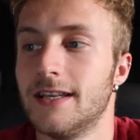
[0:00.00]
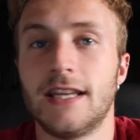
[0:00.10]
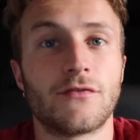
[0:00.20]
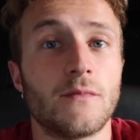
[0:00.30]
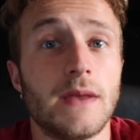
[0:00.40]

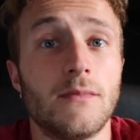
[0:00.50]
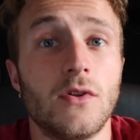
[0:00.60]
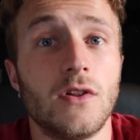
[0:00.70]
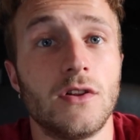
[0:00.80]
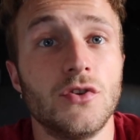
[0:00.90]
Different
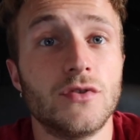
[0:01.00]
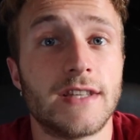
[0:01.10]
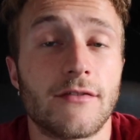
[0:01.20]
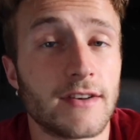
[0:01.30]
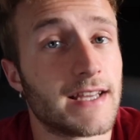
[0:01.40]
people use
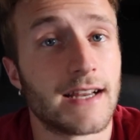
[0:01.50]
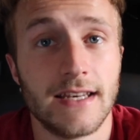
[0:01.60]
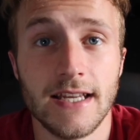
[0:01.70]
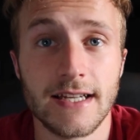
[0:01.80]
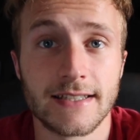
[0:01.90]
different
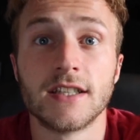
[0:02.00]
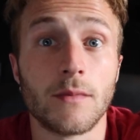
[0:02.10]
techniques.